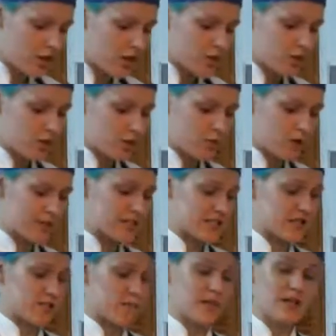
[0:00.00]
So because the
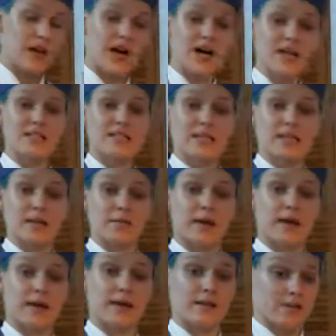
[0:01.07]
banana is gonna
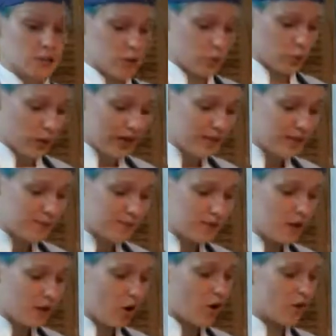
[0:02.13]
be sweet,
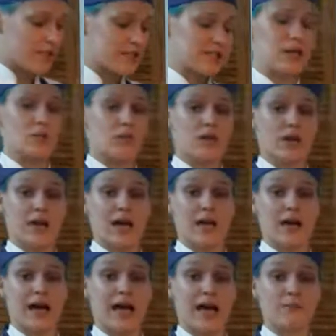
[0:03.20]
obviously you wanna
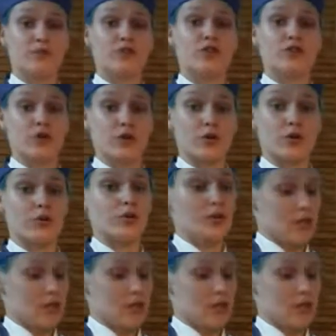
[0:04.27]
aim to